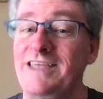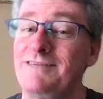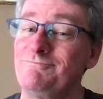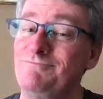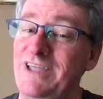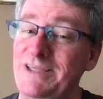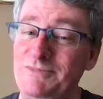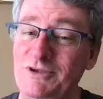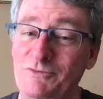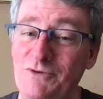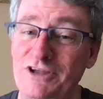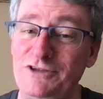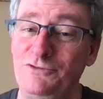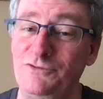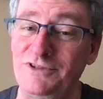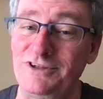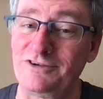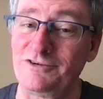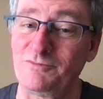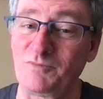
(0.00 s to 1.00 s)
Maybe what you
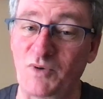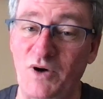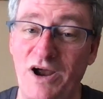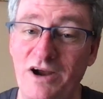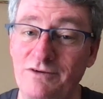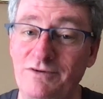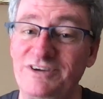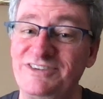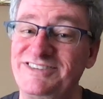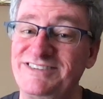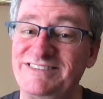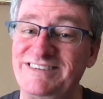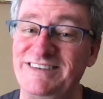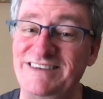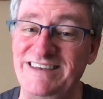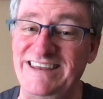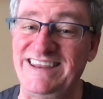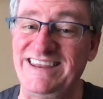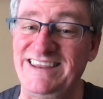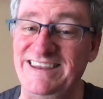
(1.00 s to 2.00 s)
think of progress
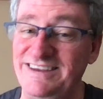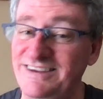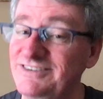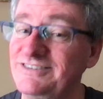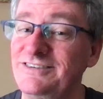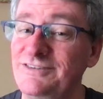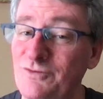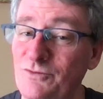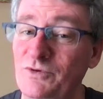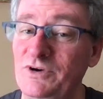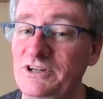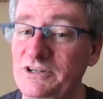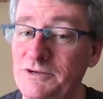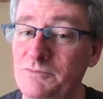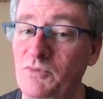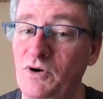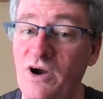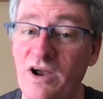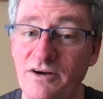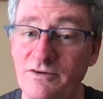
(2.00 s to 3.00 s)
isn't really
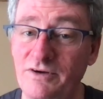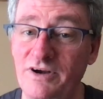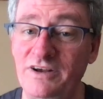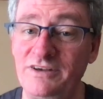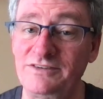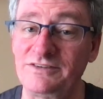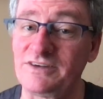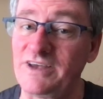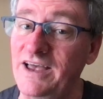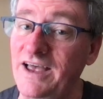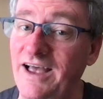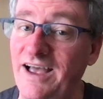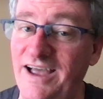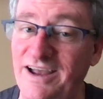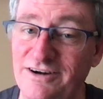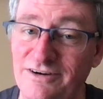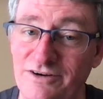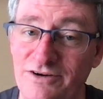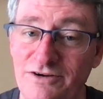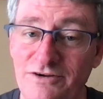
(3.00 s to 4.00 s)
progress. I
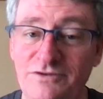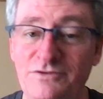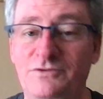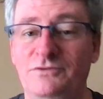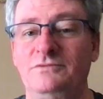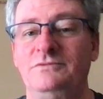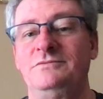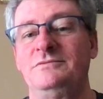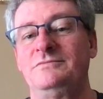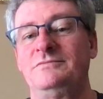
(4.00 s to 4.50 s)
don't know.